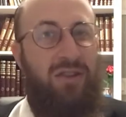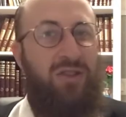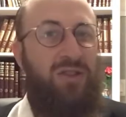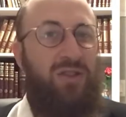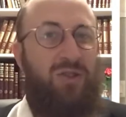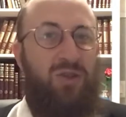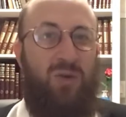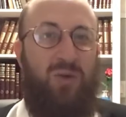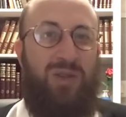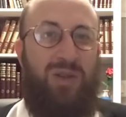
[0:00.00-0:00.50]

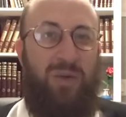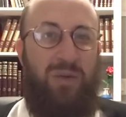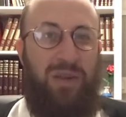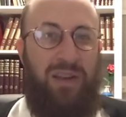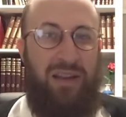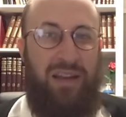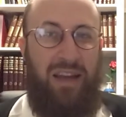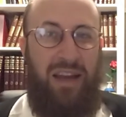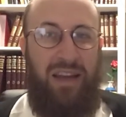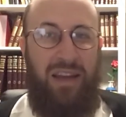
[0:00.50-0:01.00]
just do
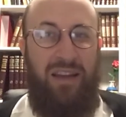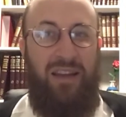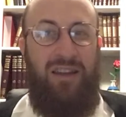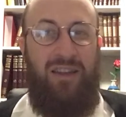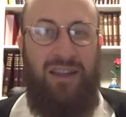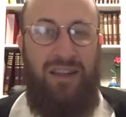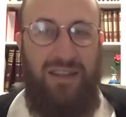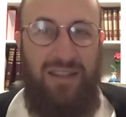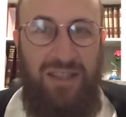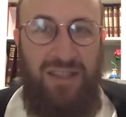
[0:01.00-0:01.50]
something that he
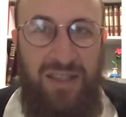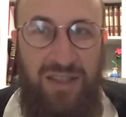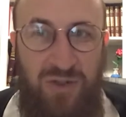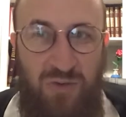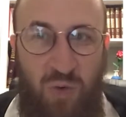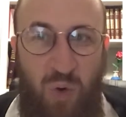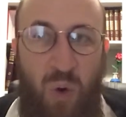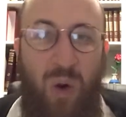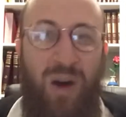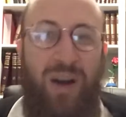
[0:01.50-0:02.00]
thinks is
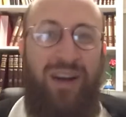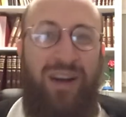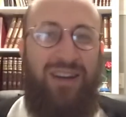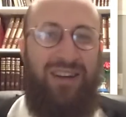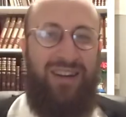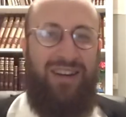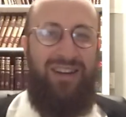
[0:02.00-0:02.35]
wrong,